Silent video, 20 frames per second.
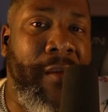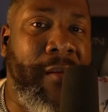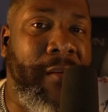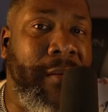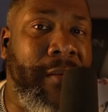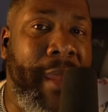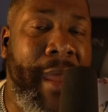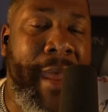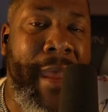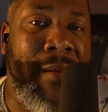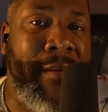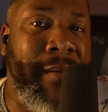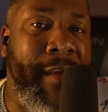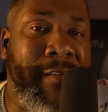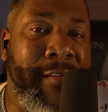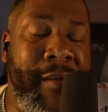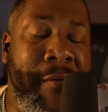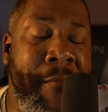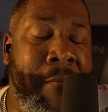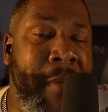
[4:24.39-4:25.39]
that
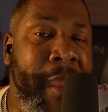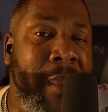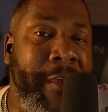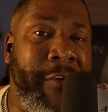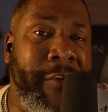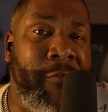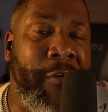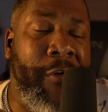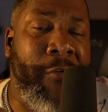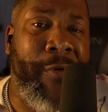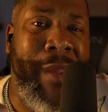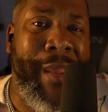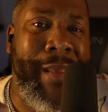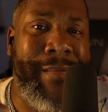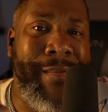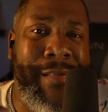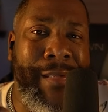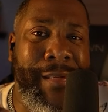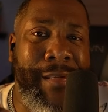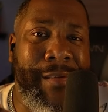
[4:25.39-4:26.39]
doesn't make you a
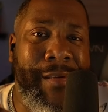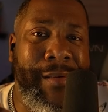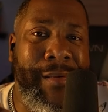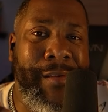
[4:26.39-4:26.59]
racist.